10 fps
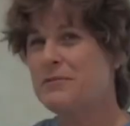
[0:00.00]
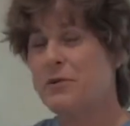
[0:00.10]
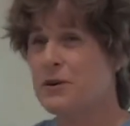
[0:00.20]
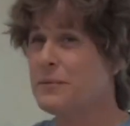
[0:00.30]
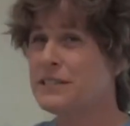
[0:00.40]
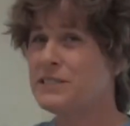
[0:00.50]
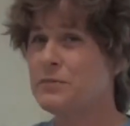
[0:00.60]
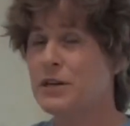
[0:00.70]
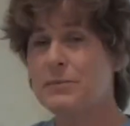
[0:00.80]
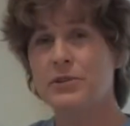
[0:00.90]
water-based
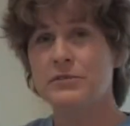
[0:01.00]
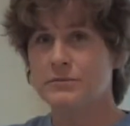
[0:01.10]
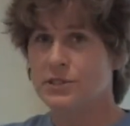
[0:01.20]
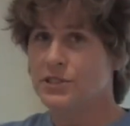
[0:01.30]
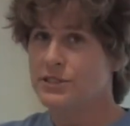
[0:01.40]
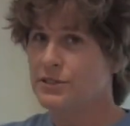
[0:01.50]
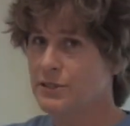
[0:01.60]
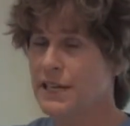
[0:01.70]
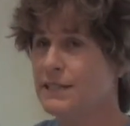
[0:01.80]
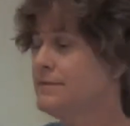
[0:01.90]
primer, which is
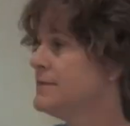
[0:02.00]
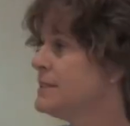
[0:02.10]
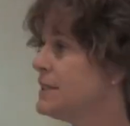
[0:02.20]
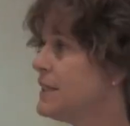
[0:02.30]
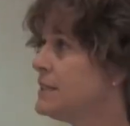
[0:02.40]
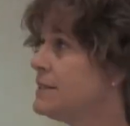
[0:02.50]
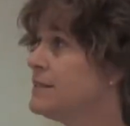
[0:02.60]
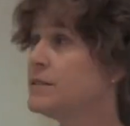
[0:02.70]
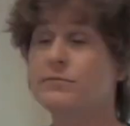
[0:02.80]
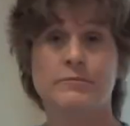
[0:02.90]
okay,
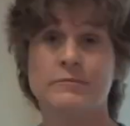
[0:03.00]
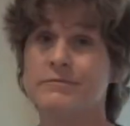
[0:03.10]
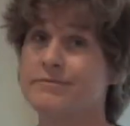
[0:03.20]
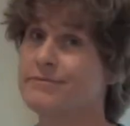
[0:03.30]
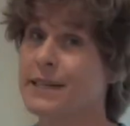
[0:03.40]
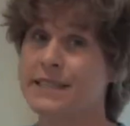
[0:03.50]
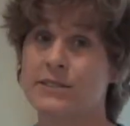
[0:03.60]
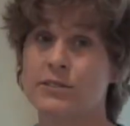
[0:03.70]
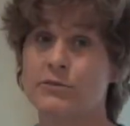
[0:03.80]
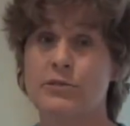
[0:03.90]
and
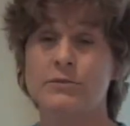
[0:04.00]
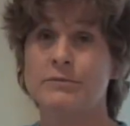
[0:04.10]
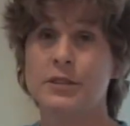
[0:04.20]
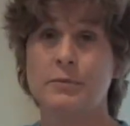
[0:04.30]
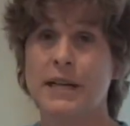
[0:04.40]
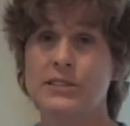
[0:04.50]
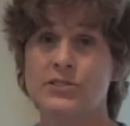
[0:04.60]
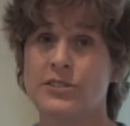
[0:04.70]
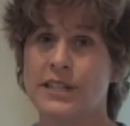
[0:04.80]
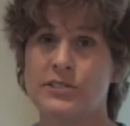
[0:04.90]
paint over your
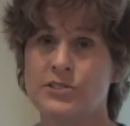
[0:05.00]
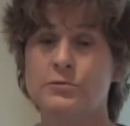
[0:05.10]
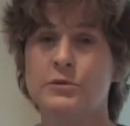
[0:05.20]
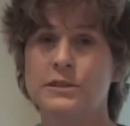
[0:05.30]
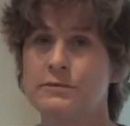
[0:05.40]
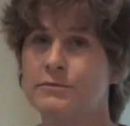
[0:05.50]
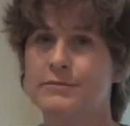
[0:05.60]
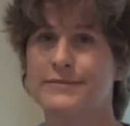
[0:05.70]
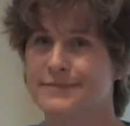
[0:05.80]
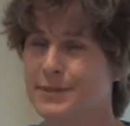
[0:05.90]
plaster as you would
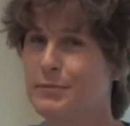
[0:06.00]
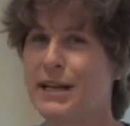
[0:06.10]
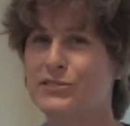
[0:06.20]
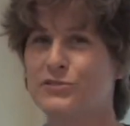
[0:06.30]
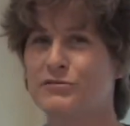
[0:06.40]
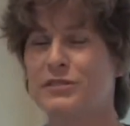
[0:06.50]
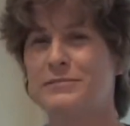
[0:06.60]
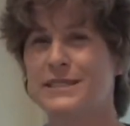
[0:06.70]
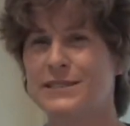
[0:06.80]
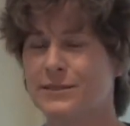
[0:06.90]
the plaster
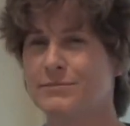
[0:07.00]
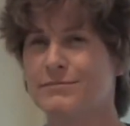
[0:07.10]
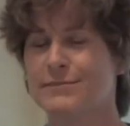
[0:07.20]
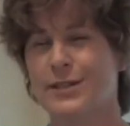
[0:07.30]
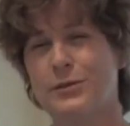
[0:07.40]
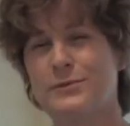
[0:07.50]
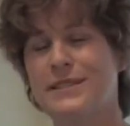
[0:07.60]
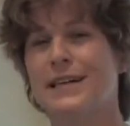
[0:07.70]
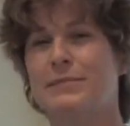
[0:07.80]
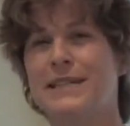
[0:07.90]
from the old-time